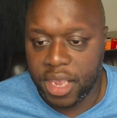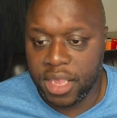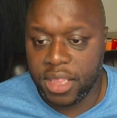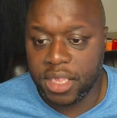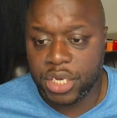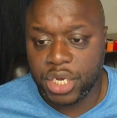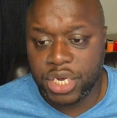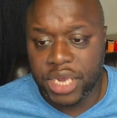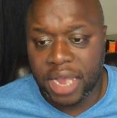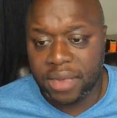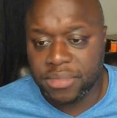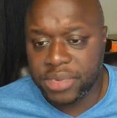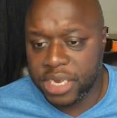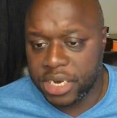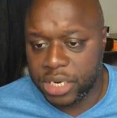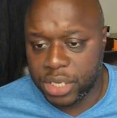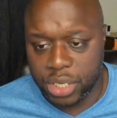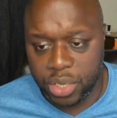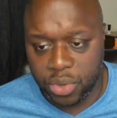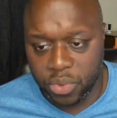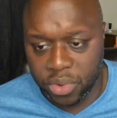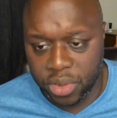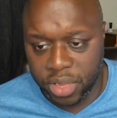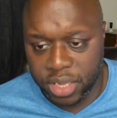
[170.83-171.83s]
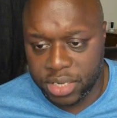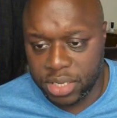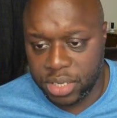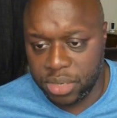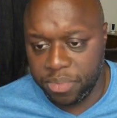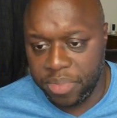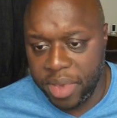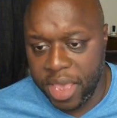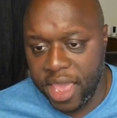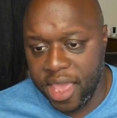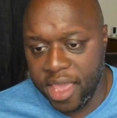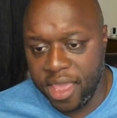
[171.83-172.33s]
and this job's actually willing to
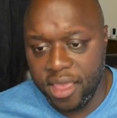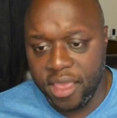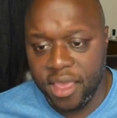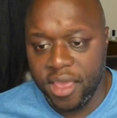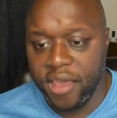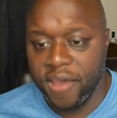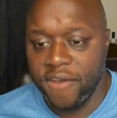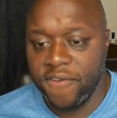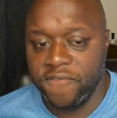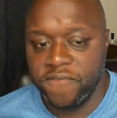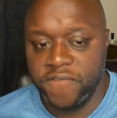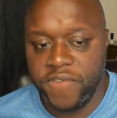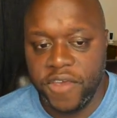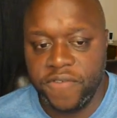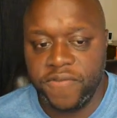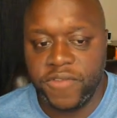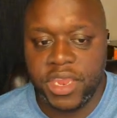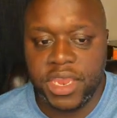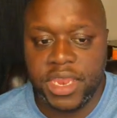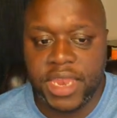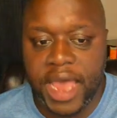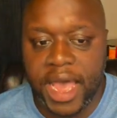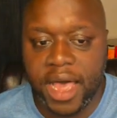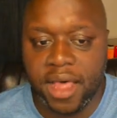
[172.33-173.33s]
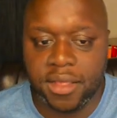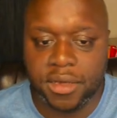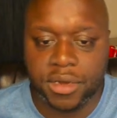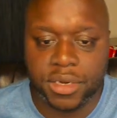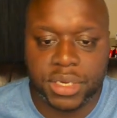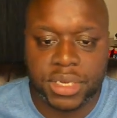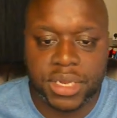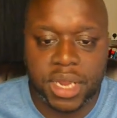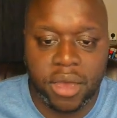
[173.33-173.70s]
pay $50.